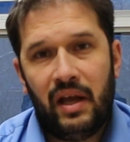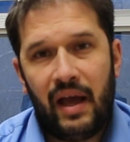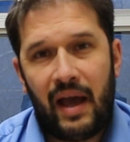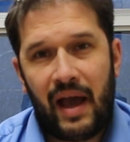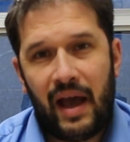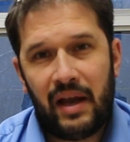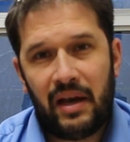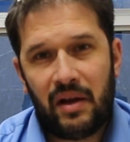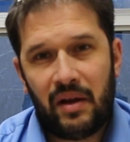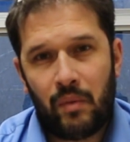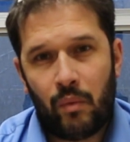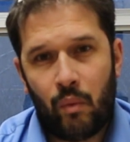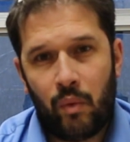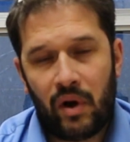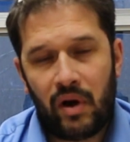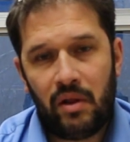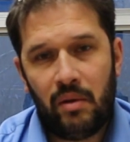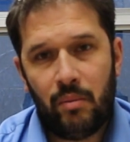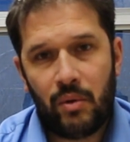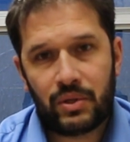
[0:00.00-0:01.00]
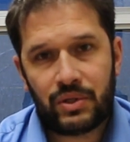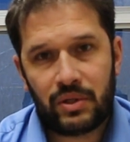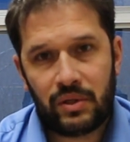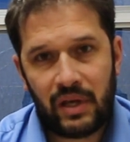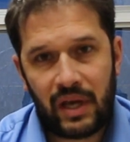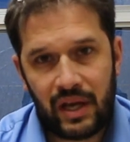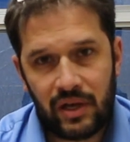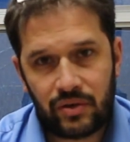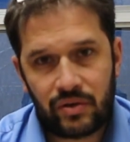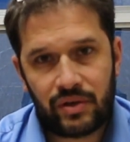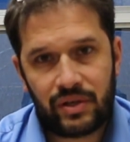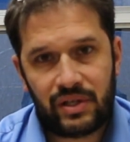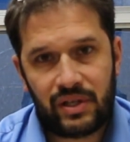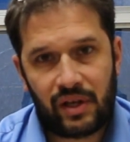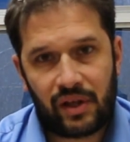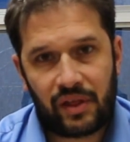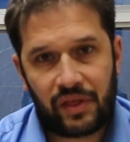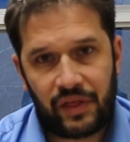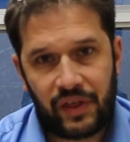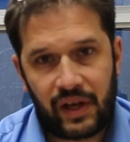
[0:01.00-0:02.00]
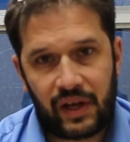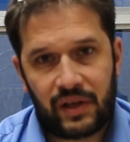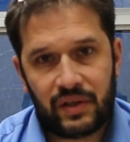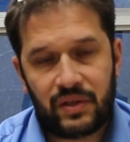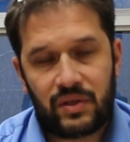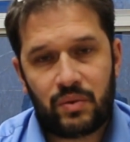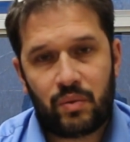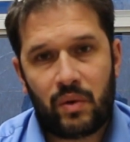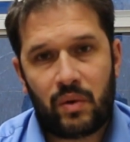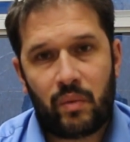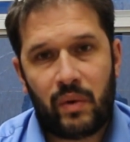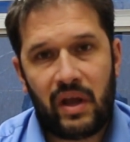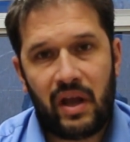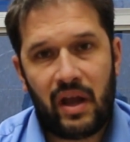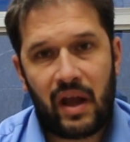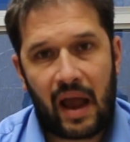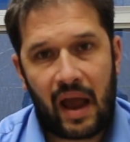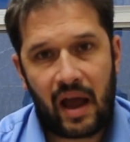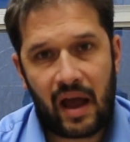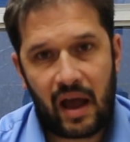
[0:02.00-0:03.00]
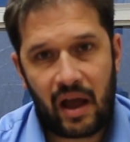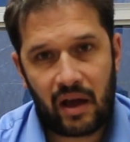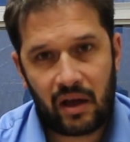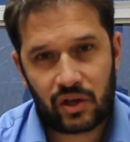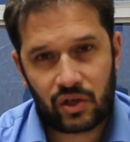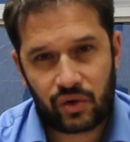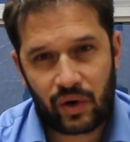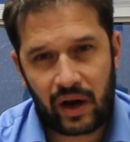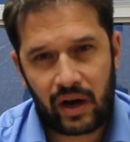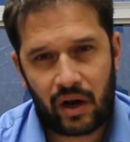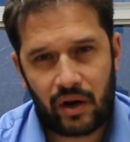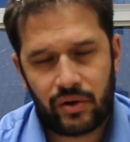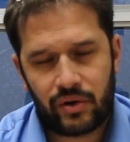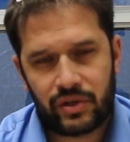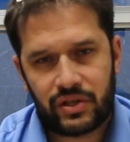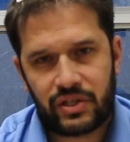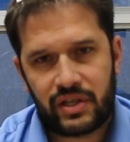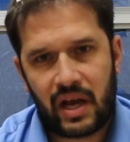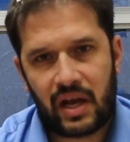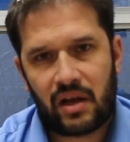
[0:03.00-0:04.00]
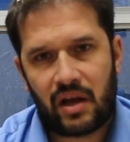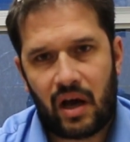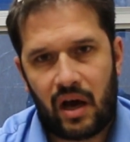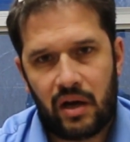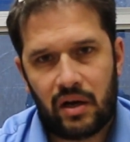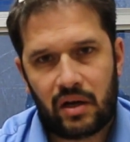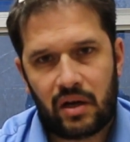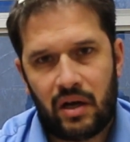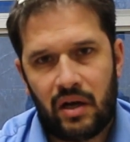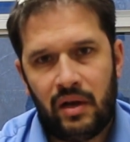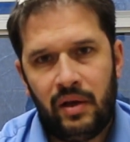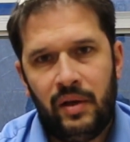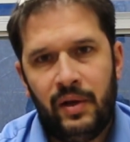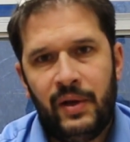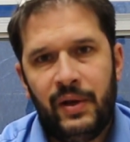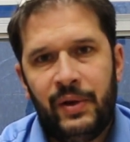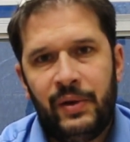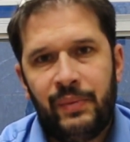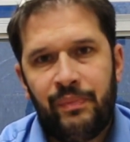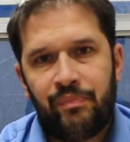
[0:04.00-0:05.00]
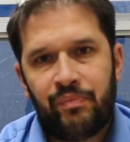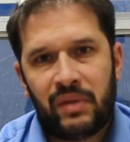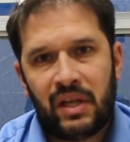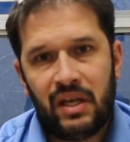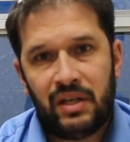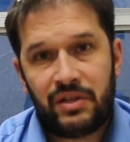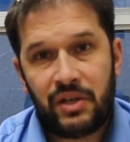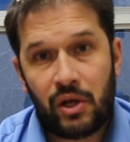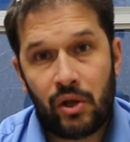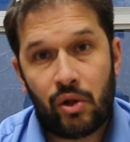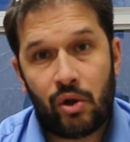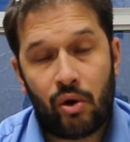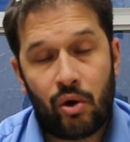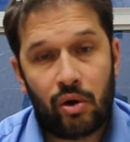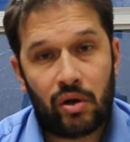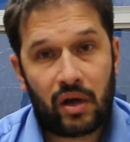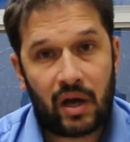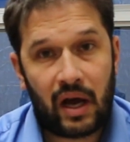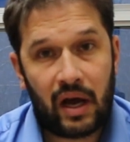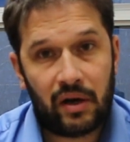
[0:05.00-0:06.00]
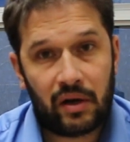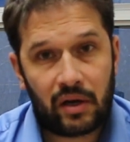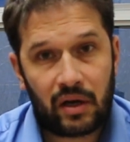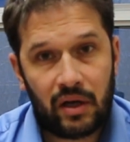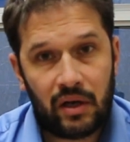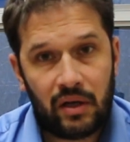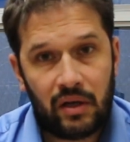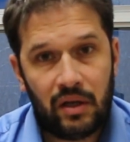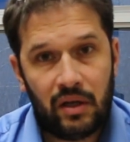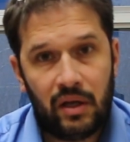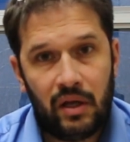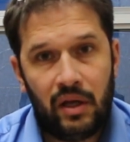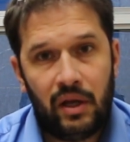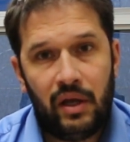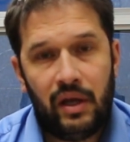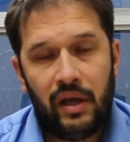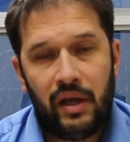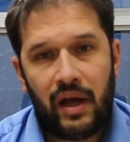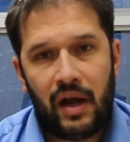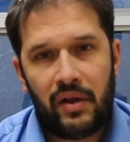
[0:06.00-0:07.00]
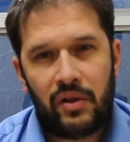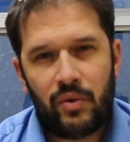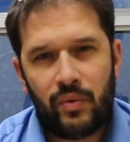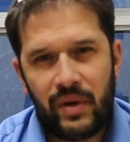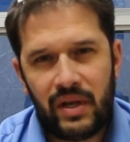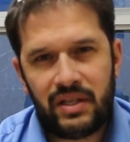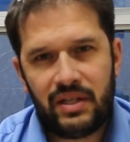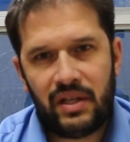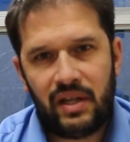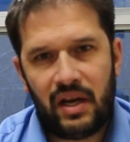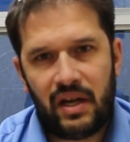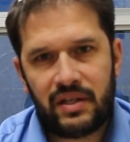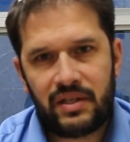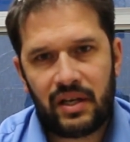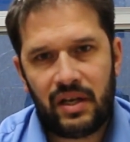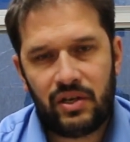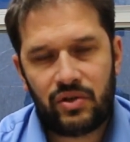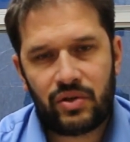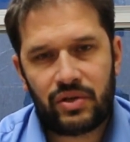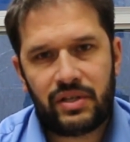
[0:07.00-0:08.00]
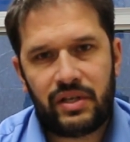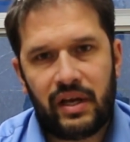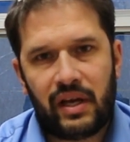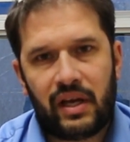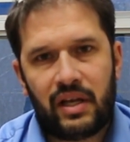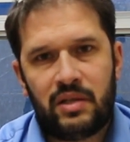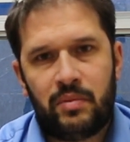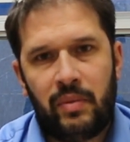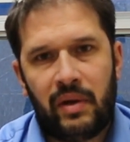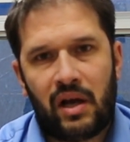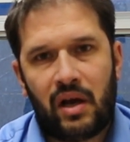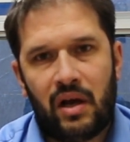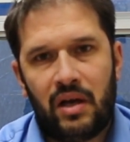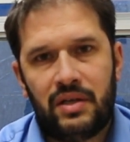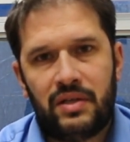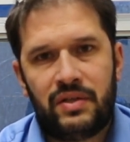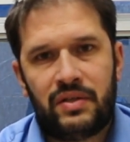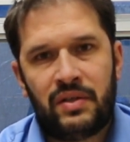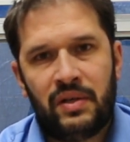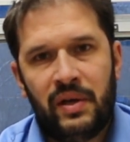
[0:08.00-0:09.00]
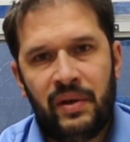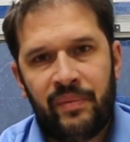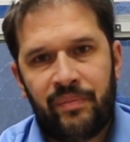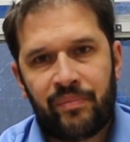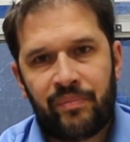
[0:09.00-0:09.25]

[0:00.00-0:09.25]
And one of the most interesting things when we try to understand Chanukah is Hilchot Chanukah. And the reason that it's interesting is because